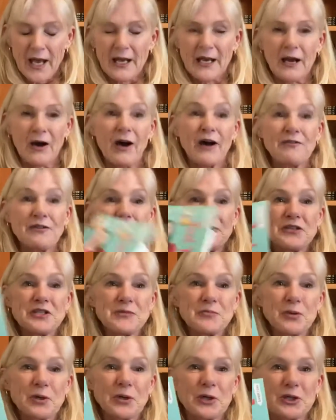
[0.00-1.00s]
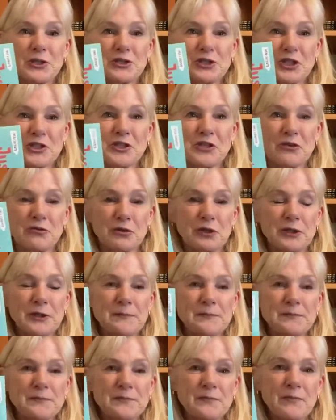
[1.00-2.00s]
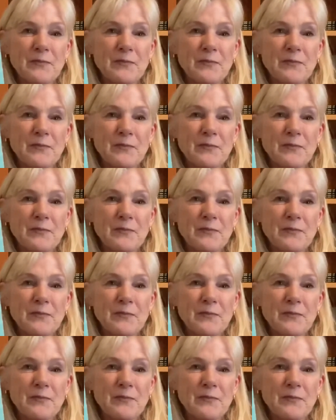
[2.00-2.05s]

Now, I've got this book called Just Three,